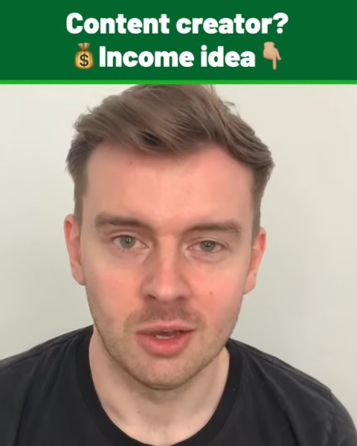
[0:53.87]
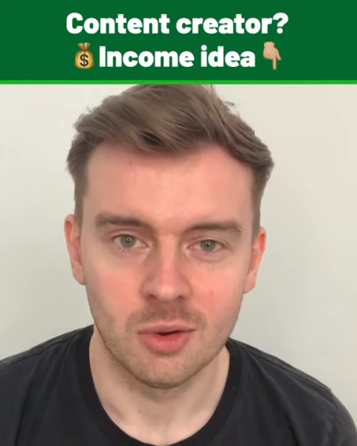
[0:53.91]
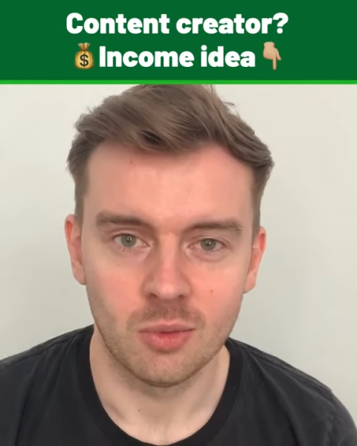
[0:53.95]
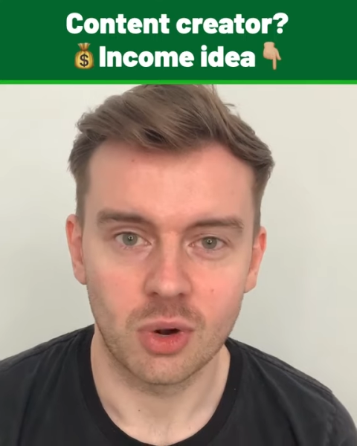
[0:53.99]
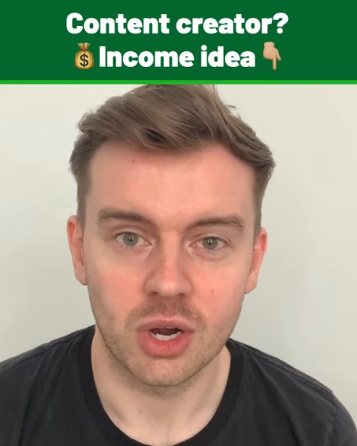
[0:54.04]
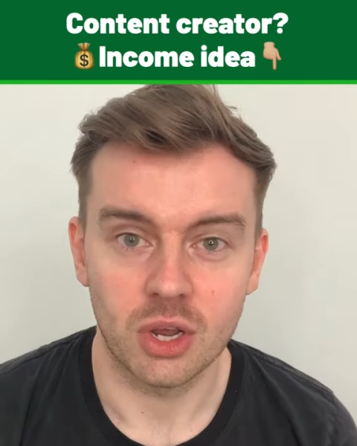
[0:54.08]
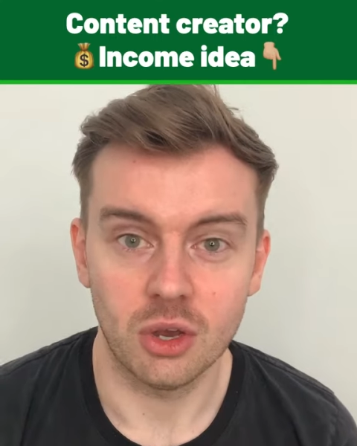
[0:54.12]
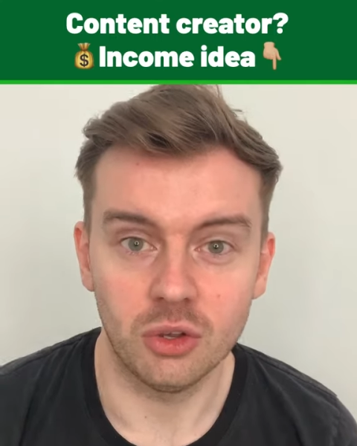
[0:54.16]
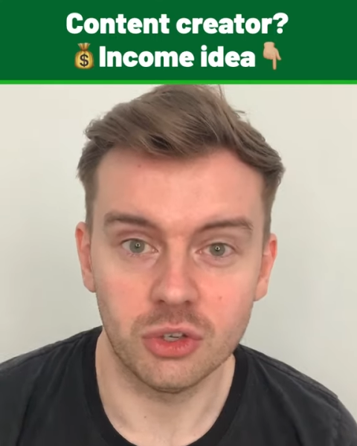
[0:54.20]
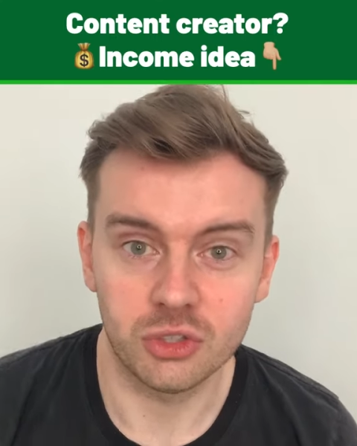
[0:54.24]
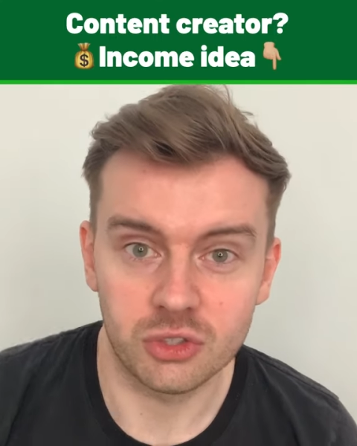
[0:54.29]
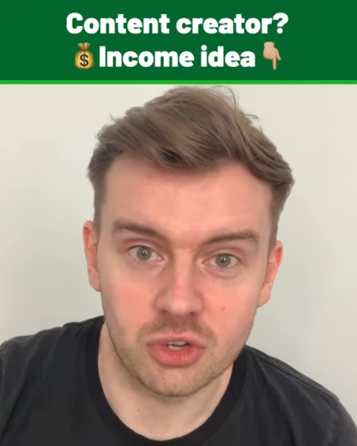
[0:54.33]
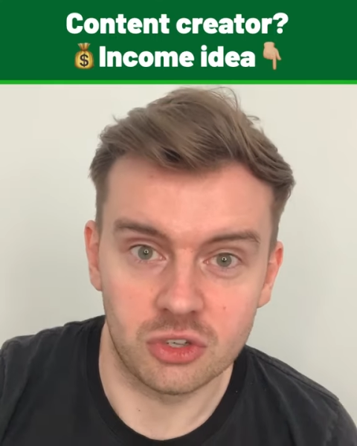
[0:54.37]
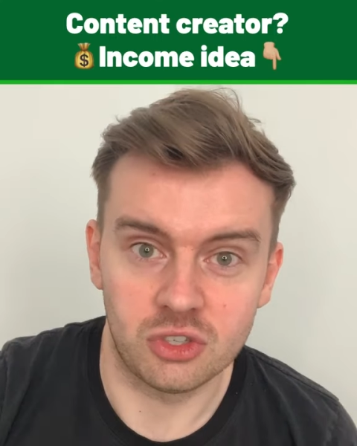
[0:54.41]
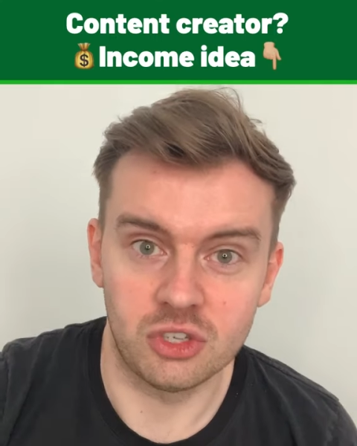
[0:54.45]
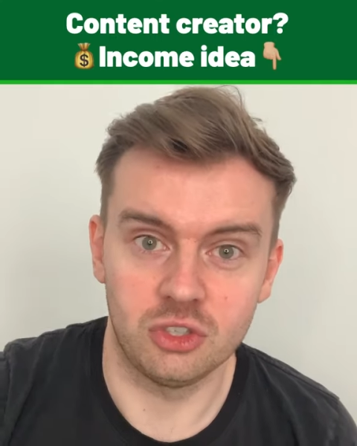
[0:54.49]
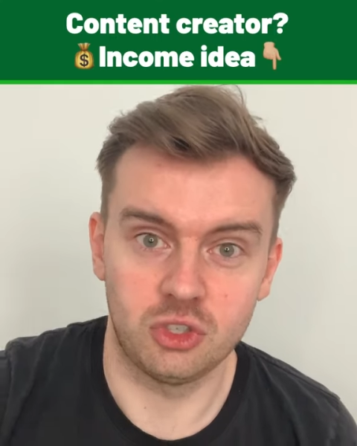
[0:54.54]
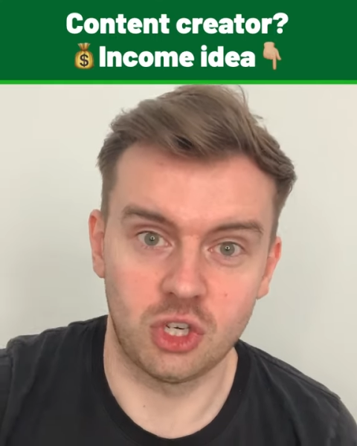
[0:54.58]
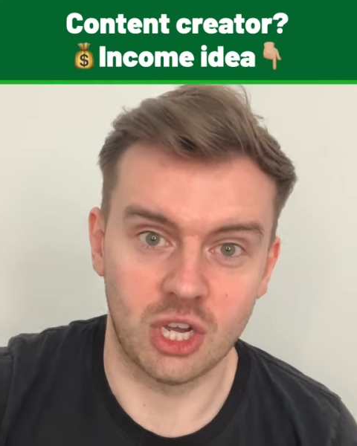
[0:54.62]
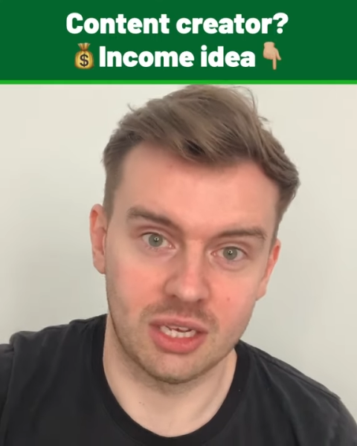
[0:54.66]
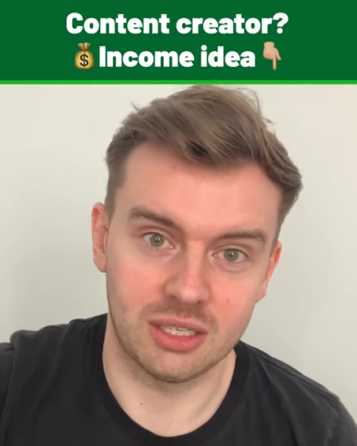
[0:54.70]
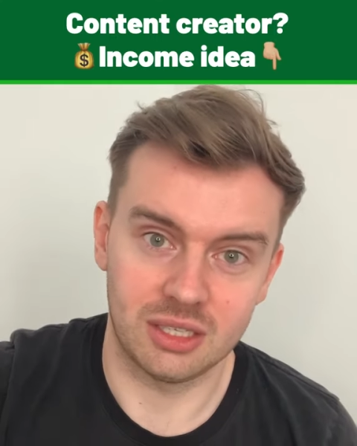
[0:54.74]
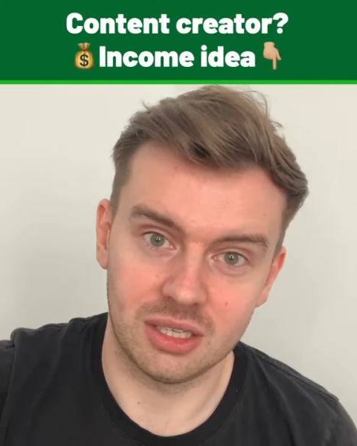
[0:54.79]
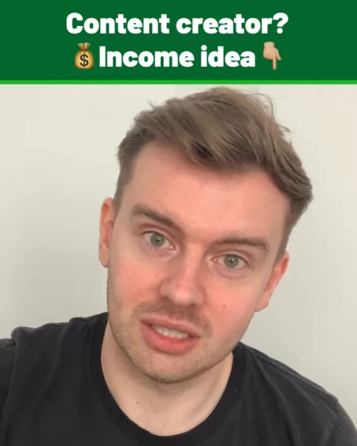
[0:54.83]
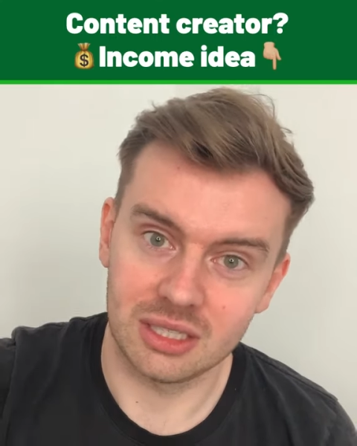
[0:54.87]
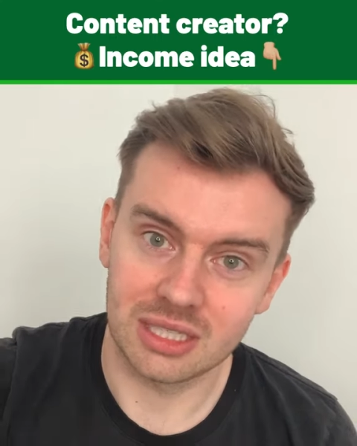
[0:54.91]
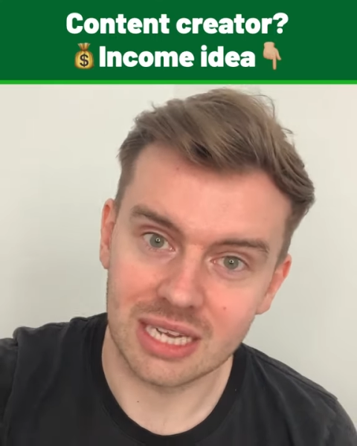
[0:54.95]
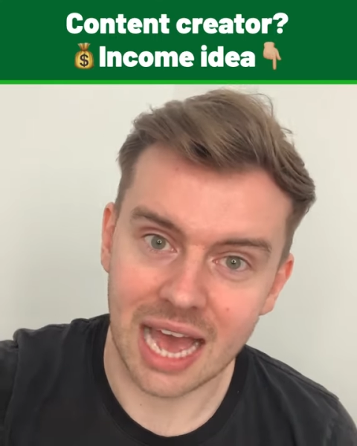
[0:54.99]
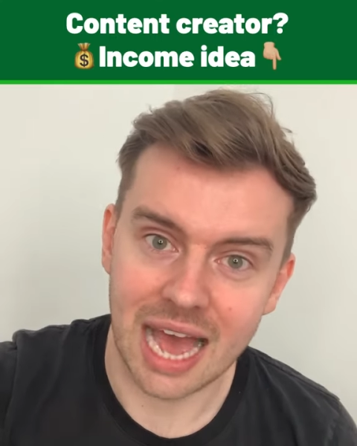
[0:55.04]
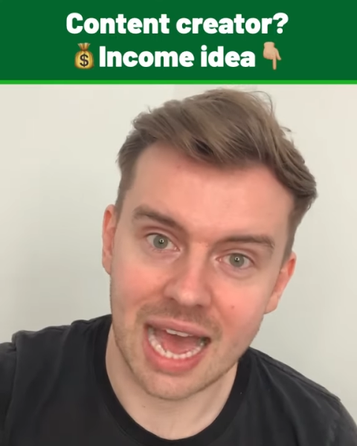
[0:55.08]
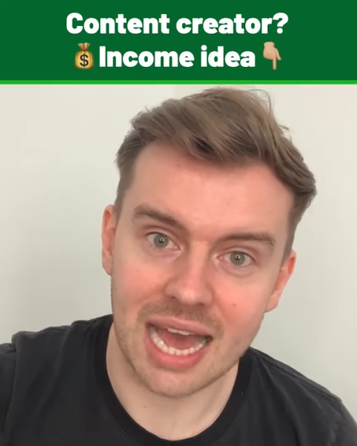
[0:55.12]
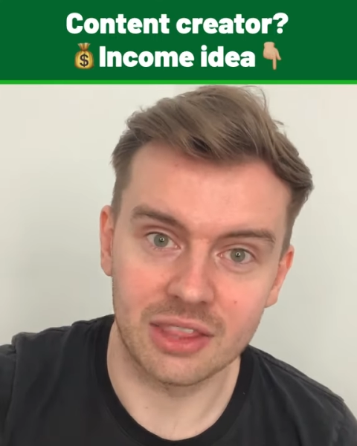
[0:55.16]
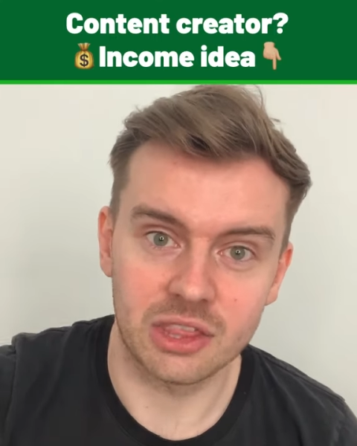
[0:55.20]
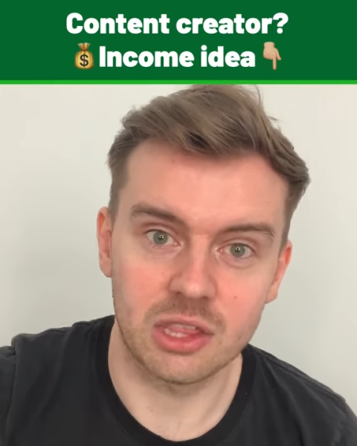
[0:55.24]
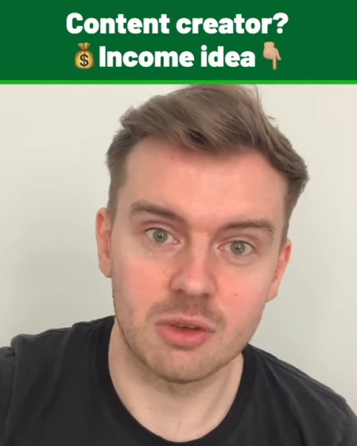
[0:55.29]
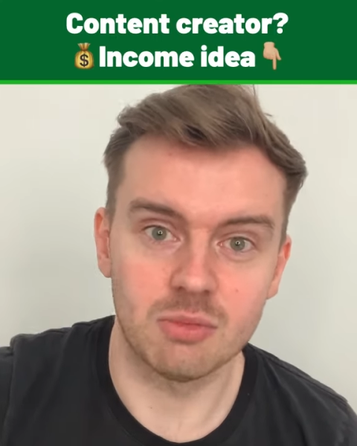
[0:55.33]
What I also suggest is
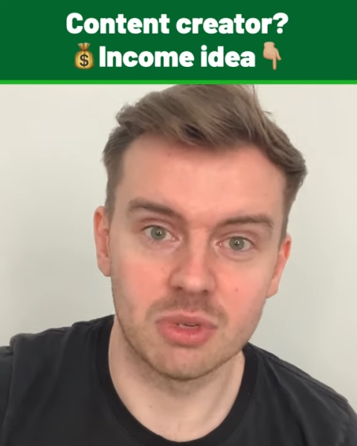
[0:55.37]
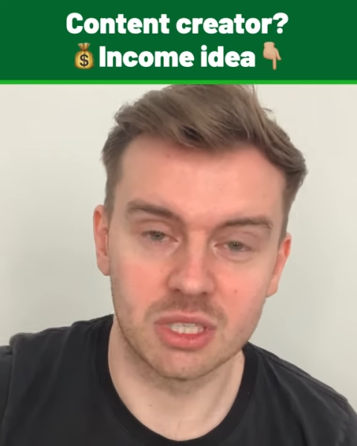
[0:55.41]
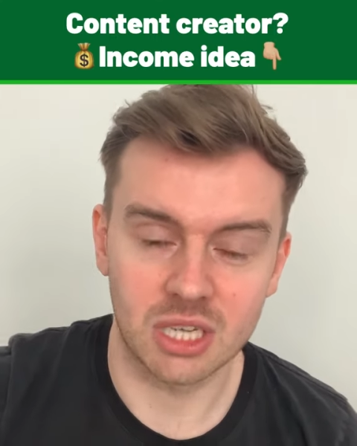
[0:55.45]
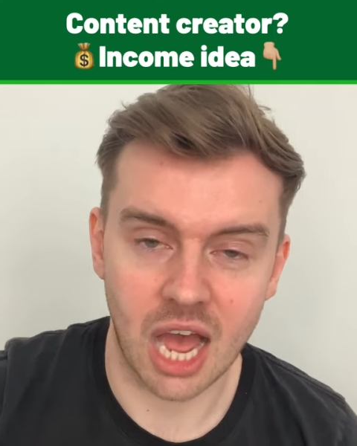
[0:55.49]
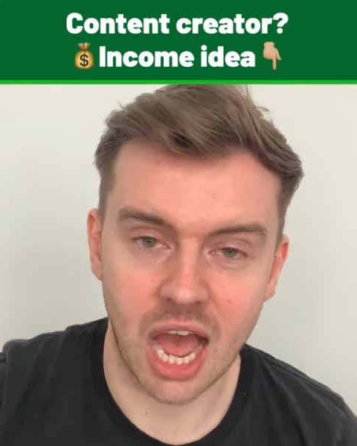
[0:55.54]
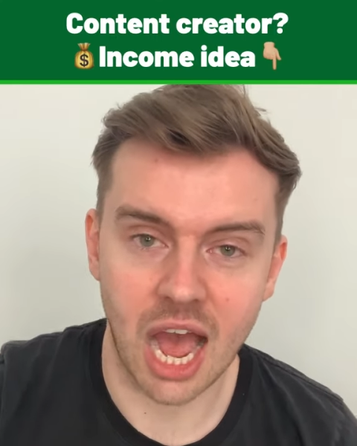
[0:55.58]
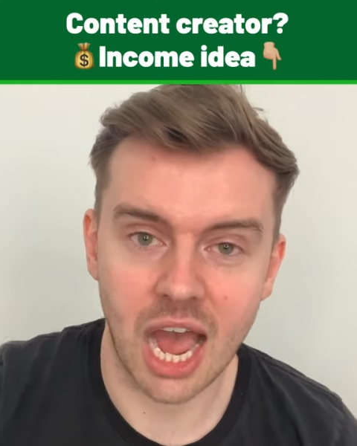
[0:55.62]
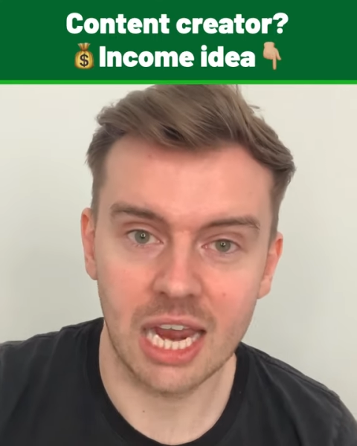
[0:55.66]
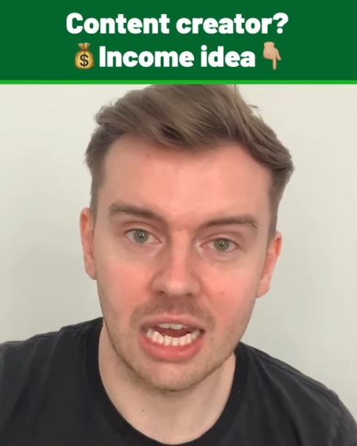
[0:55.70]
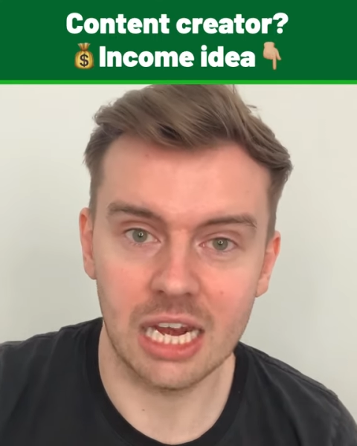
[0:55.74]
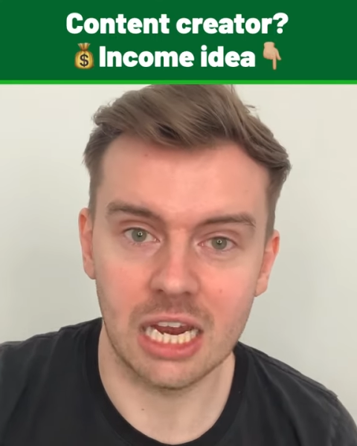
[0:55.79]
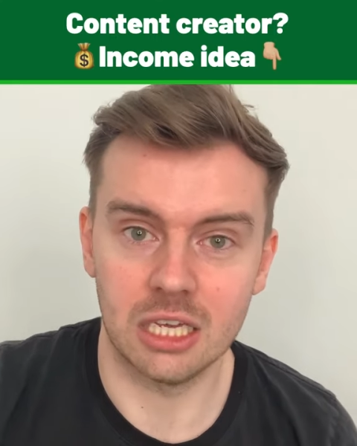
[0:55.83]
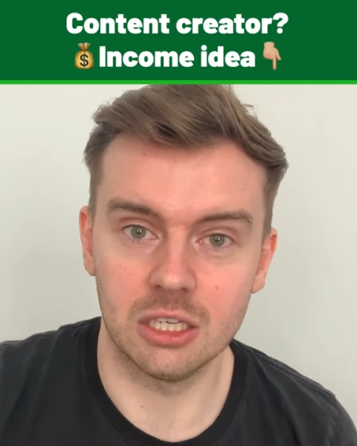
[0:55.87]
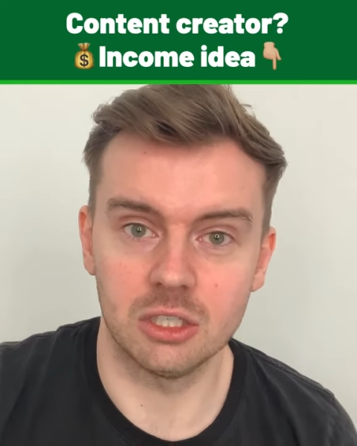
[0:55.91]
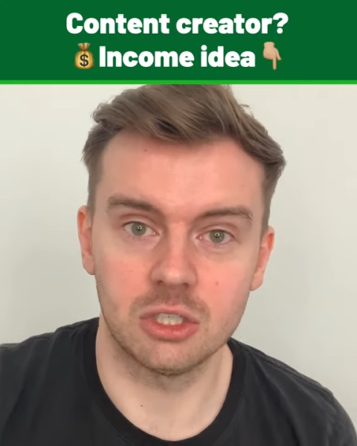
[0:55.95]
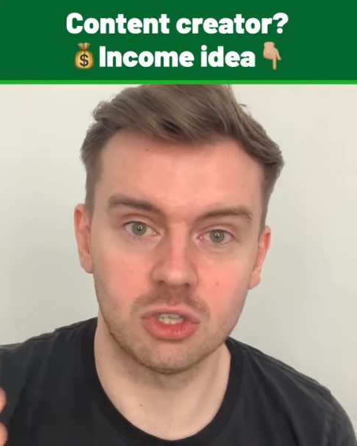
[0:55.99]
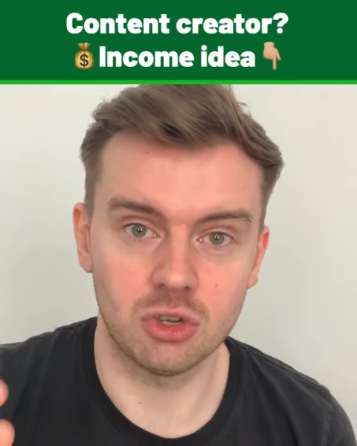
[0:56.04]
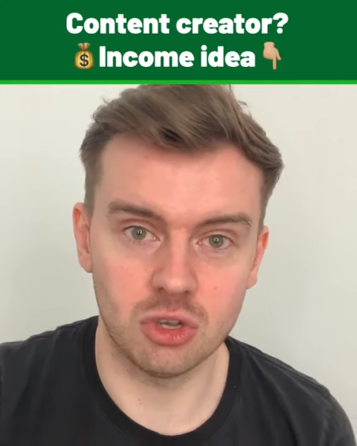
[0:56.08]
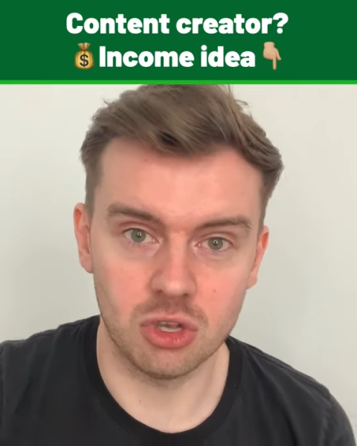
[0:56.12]
to add them as highlights